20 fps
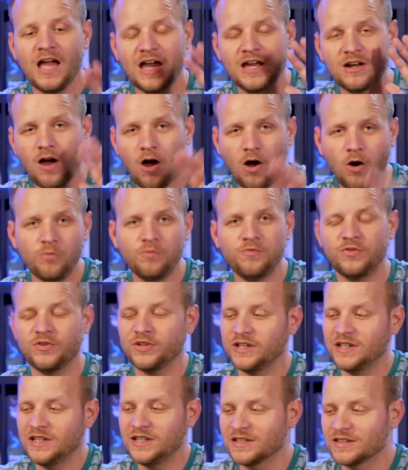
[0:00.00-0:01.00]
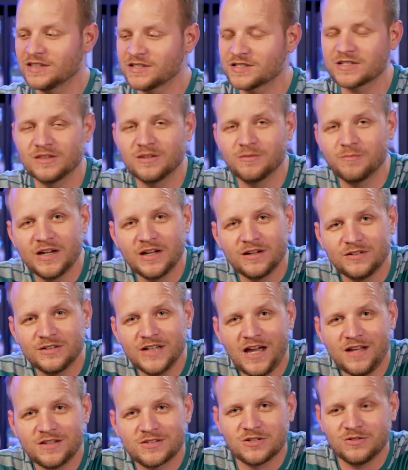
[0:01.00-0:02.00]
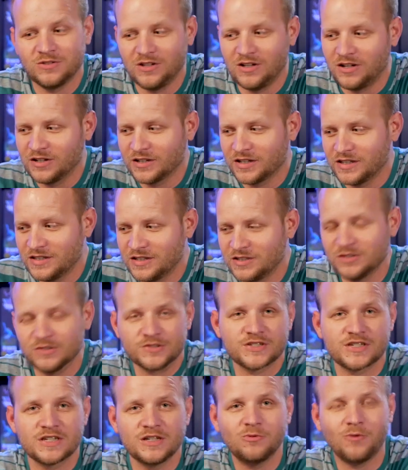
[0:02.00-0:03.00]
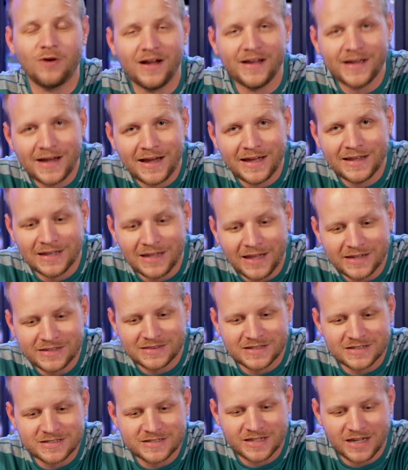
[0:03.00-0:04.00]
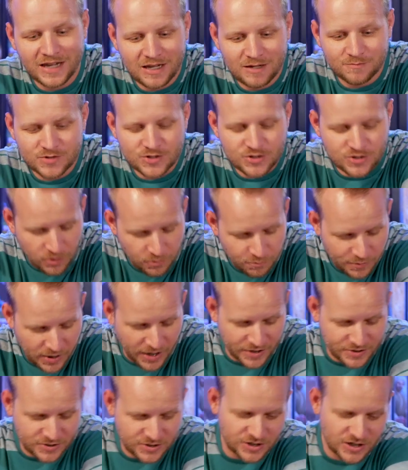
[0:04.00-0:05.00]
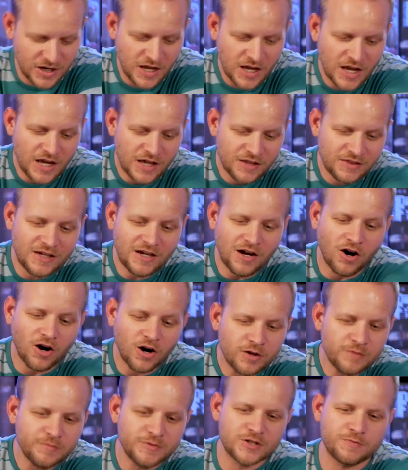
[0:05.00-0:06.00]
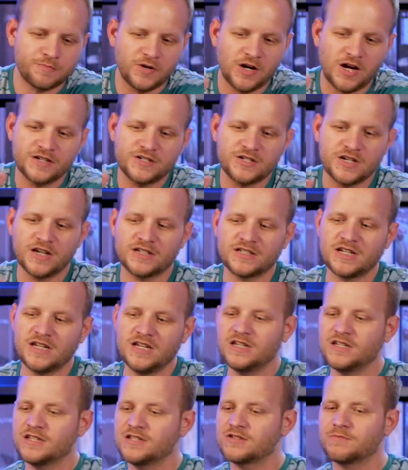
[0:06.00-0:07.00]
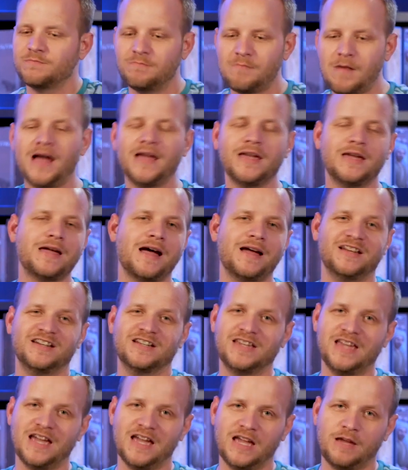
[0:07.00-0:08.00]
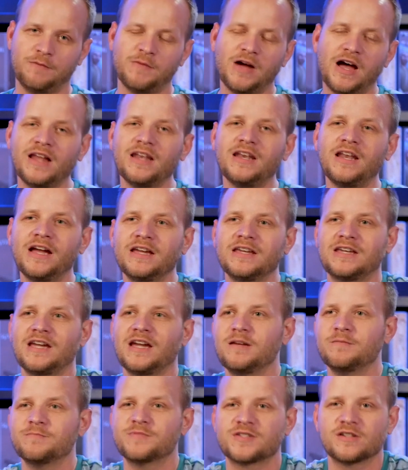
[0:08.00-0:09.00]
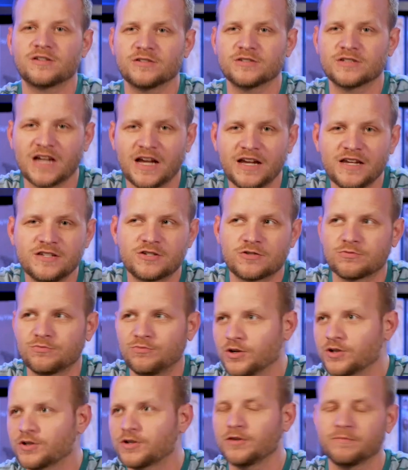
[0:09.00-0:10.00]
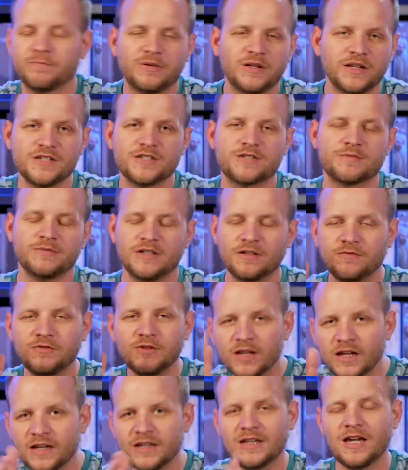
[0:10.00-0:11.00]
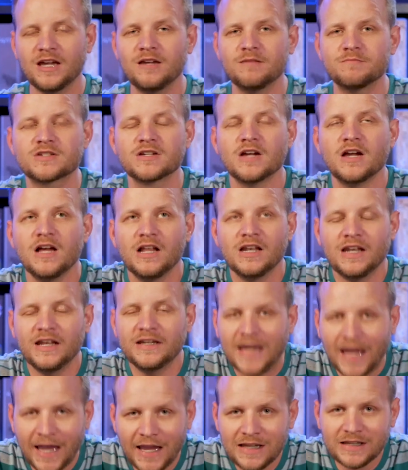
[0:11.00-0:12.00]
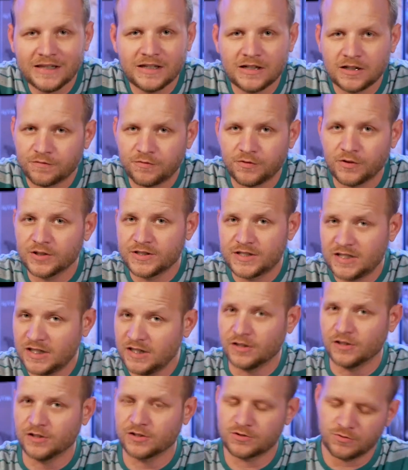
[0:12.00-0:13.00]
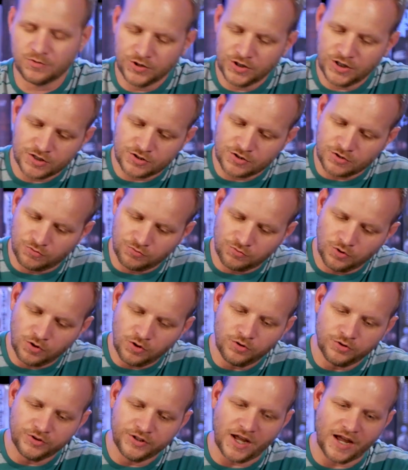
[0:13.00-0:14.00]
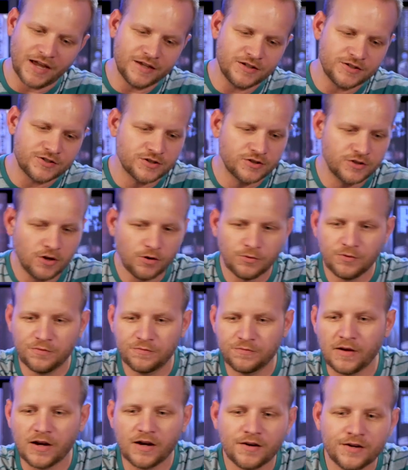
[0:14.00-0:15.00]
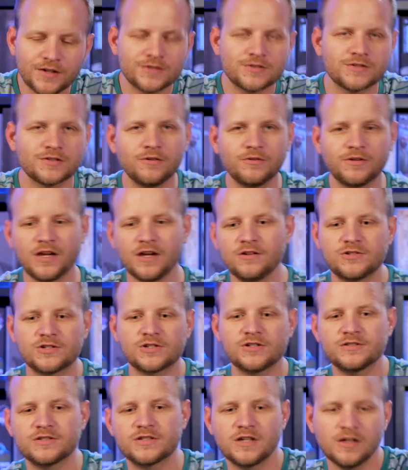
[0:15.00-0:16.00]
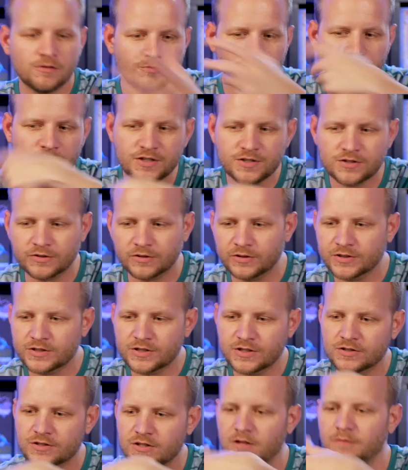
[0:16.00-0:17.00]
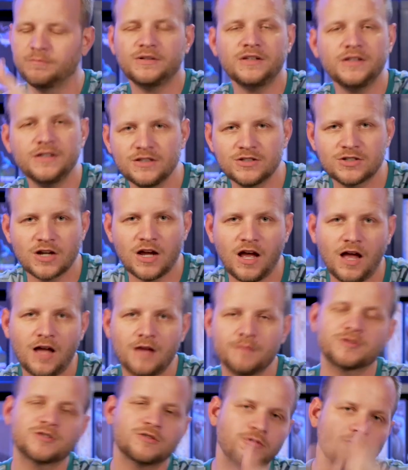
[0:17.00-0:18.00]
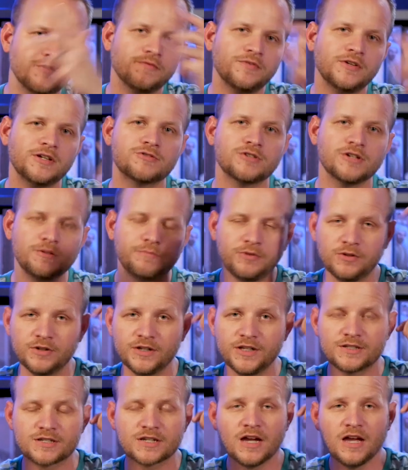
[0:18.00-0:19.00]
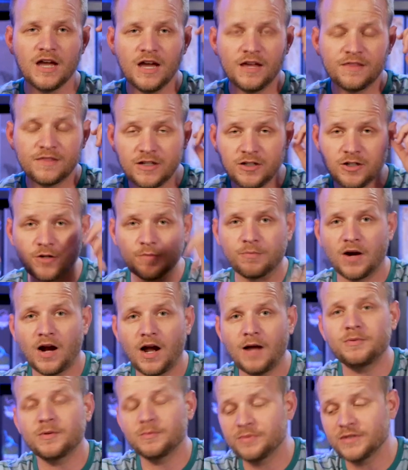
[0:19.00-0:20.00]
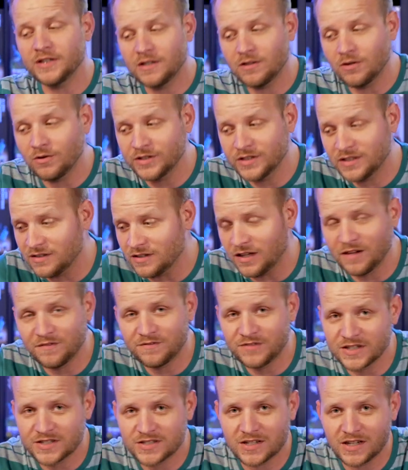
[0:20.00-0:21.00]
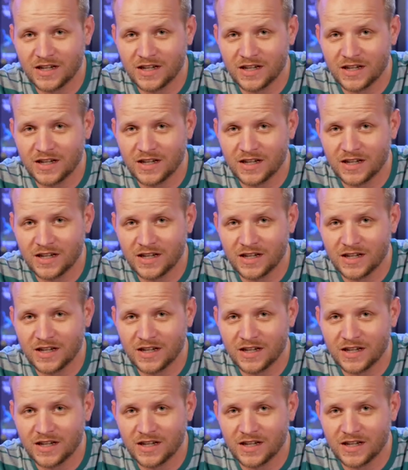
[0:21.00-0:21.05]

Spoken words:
and hopefully get this in the mail not too long, and then you'll see why I like this game so much. The Artemis Project is my kind of game. I like games that are dice worker placement. If you like games like Alien Frontiers, where you get to roll dice, go to various locations, get resources, complete jobs, score victory points, then you're probably going to love this